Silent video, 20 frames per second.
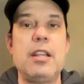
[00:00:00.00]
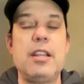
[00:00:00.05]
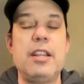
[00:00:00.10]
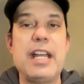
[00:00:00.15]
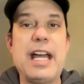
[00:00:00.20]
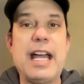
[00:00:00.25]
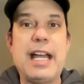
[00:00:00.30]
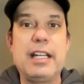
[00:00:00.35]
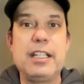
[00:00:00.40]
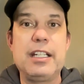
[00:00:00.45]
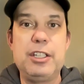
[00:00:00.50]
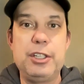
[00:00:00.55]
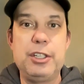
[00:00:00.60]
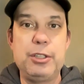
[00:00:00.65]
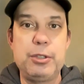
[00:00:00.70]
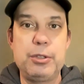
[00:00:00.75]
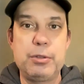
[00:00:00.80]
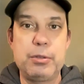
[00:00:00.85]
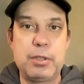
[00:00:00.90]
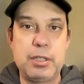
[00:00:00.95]
that
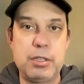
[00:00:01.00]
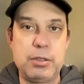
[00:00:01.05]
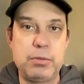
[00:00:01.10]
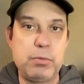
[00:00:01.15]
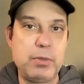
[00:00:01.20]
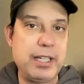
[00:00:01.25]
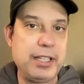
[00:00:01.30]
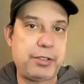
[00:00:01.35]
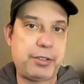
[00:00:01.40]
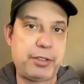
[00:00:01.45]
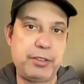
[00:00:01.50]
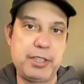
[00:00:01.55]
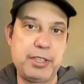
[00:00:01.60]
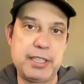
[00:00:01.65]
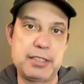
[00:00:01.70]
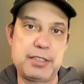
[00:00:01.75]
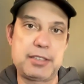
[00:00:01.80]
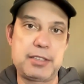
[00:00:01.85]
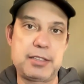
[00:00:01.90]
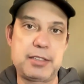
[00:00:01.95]
you went through
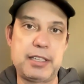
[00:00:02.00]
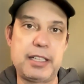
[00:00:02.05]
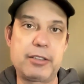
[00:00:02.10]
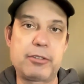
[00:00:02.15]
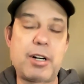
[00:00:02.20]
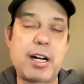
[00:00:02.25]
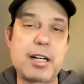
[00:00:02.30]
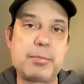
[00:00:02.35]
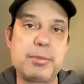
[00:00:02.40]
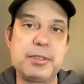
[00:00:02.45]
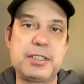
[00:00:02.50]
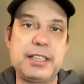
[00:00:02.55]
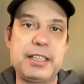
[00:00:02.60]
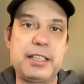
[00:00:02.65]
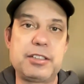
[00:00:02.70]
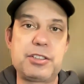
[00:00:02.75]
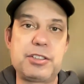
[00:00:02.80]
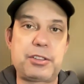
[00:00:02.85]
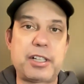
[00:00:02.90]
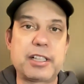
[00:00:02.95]
this incredible
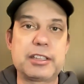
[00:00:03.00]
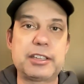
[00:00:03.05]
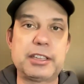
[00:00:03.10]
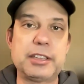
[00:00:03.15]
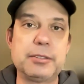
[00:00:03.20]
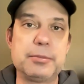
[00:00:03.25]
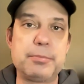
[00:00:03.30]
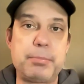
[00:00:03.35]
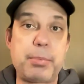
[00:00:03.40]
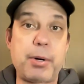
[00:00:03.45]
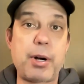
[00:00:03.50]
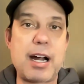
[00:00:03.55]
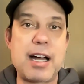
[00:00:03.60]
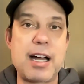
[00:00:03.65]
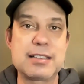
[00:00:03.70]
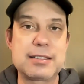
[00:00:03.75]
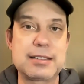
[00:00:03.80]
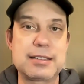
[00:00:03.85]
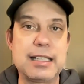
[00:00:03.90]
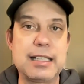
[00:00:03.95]
deconstruction
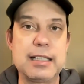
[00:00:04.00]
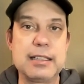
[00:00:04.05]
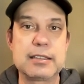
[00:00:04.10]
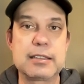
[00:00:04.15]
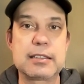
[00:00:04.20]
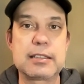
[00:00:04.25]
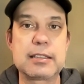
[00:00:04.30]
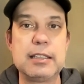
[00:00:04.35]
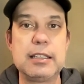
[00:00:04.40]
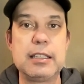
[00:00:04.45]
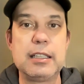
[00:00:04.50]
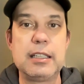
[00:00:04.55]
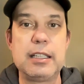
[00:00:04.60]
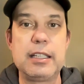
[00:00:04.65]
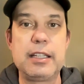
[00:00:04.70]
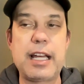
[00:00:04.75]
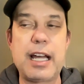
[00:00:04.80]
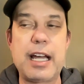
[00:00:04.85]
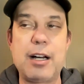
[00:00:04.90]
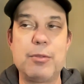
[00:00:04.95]
process
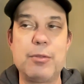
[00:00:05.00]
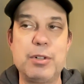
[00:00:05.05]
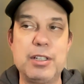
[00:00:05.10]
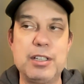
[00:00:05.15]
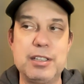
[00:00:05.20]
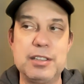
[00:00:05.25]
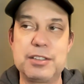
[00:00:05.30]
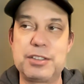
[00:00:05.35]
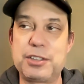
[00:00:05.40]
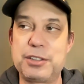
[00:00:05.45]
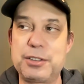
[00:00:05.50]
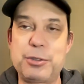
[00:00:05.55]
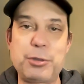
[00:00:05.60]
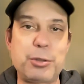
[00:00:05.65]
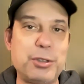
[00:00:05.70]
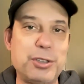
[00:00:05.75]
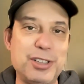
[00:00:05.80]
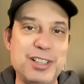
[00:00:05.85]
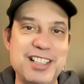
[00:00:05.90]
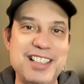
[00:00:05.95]
that was
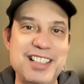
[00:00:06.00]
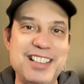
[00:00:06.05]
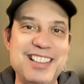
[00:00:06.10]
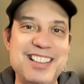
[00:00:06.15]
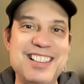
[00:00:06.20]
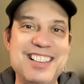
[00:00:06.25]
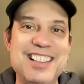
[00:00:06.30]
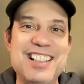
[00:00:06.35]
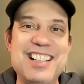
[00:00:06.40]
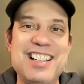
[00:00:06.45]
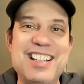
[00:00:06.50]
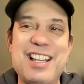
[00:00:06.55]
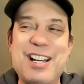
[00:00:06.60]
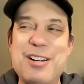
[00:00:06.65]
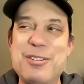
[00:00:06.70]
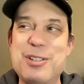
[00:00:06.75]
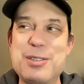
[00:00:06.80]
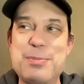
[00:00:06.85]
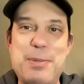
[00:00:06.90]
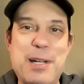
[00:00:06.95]
grueling,
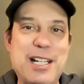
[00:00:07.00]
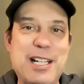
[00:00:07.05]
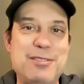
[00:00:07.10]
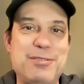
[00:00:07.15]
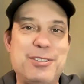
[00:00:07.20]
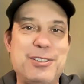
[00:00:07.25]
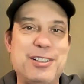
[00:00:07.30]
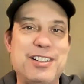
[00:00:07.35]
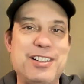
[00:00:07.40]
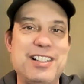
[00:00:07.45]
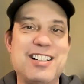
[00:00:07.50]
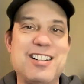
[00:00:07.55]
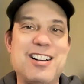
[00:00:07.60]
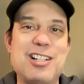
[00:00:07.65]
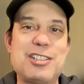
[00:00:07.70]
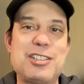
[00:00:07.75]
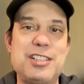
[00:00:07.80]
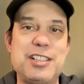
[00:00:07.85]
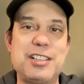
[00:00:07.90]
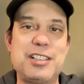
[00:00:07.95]
that was painful, that
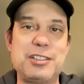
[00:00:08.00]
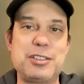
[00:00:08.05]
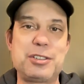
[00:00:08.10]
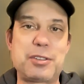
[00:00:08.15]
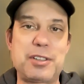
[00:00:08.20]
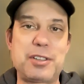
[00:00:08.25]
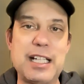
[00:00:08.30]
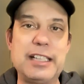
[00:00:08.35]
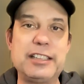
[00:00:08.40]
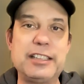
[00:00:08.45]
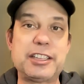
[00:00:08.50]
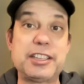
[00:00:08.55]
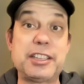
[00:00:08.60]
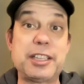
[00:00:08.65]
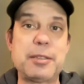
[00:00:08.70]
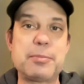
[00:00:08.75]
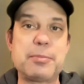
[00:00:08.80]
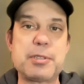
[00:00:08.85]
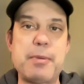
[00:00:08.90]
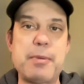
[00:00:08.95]
caused you to lose
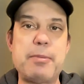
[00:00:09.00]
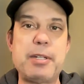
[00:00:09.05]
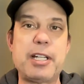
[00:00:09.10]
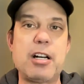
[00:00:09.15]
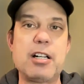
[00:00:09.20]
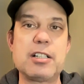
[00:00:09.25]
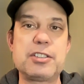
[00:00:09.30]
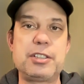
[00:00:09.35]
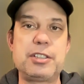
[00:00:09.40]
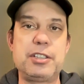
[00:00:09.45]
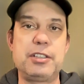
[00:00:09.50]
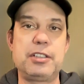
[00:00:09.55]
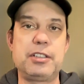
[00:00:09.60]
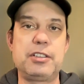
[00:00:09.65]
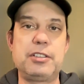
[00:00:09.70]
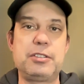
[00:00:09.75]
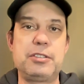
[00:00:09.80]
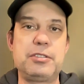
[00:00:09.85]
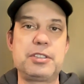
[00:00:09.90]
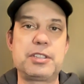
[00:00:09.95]
relationships, maybe caused you to
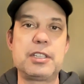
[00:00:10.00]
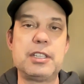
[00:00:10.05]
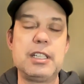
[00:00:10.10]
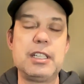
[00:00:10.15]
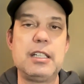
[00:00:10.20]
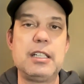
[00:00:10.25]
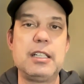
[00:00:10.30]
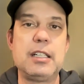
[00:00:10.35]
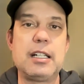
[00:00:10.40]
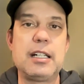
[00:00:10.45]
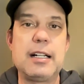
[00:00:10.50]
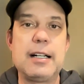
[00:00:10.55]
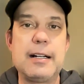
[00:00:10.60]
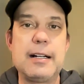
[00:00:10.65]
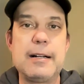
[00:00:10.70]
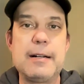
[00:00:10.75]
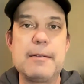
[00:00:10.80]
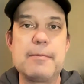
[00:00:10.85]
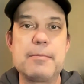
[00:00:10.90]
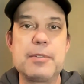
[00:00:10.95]
lose
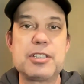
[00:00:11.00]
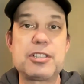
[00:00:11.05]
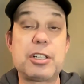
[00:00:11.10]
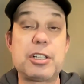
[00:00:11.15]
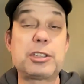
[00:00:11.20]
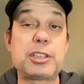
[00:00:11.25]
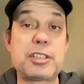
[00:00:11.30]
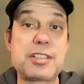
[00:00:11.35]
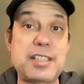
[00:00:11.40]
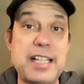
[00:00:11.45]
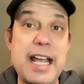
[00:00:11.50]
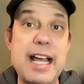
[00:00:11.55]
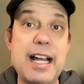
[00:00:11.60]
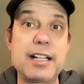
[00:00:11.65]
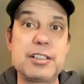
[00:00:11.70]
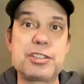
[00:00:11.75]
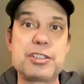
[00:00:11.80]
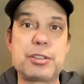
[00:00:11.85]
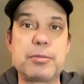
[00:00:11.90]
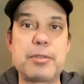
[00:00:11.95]
social
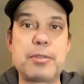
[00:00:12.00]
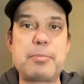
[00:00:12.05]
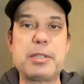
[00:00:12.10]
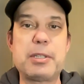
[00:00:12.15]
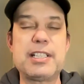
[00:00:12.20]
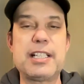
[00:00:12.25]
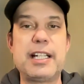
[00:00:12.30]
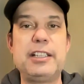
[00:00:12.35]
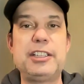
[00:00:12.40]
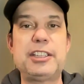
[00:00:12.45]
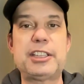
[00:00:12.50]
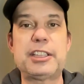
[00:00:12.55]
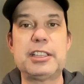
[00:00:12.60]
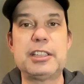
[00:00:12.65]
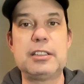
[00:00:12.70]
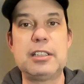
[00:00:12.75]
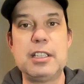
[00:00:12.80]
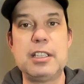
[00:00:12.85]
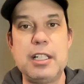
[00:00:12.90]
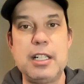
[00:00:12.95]
status or
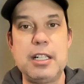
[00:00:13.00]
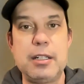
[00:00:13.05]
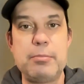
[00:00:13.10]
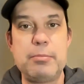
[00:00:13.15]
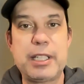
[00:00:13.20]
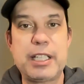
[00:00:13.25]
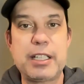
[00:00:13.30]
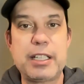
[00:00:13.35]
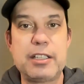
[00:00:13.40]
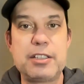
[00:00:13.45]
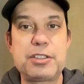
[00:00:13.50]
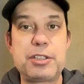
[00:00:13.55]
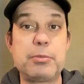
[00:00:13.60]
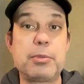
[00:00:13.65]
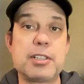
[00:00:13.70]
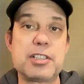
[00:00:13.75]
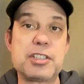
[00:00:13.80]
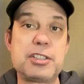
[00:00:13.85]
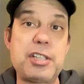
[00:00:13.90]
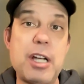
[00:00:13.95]
reputation, because you
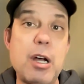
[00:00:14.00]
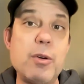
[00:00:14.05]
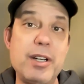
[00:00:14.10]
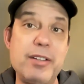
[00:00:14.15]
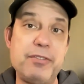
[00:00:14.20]
were so